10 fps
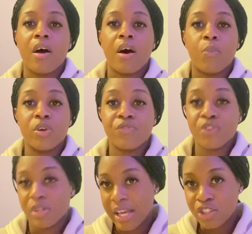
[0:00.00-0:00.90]
one of
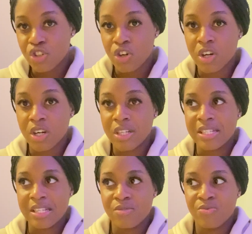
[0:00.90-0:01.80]
your lecturers
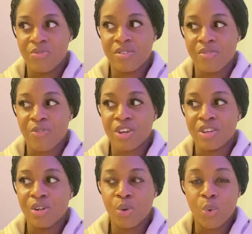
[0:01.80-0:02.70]
is a very
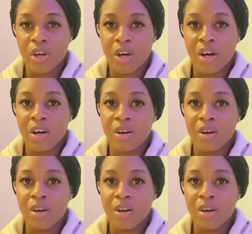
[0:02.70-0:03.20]
good lawyer,